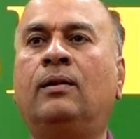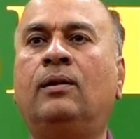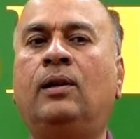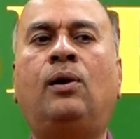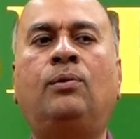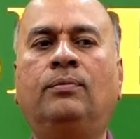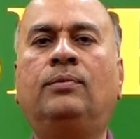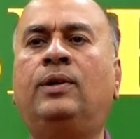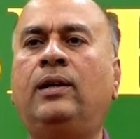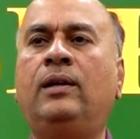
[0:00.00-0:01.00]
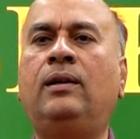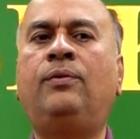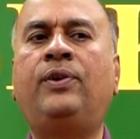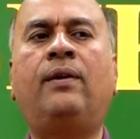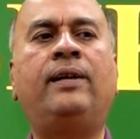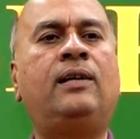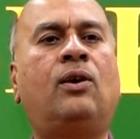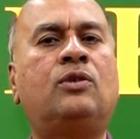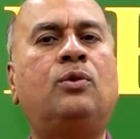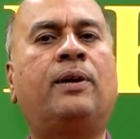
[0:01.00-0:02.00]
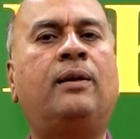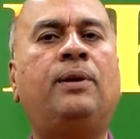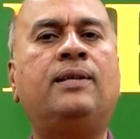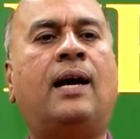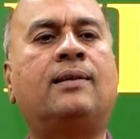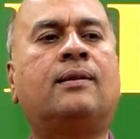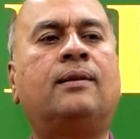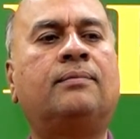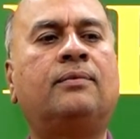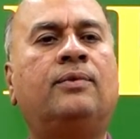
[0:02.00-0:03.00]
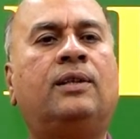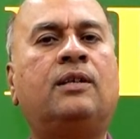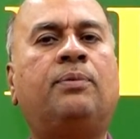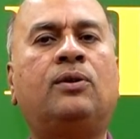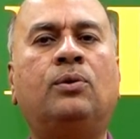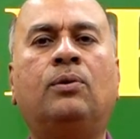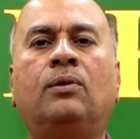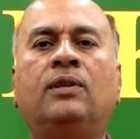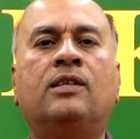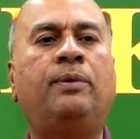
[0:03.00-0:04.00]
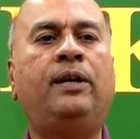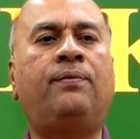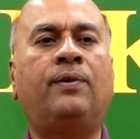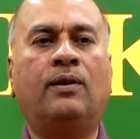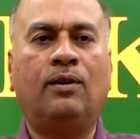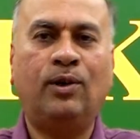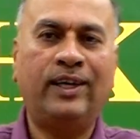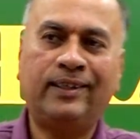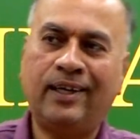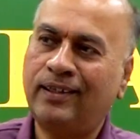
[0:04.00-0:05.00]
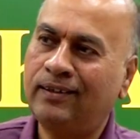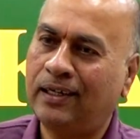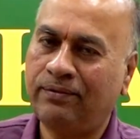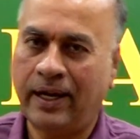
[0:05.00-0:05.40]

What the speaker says: Now, if you have any doubts, you can please ask with respect to this brief orientation that we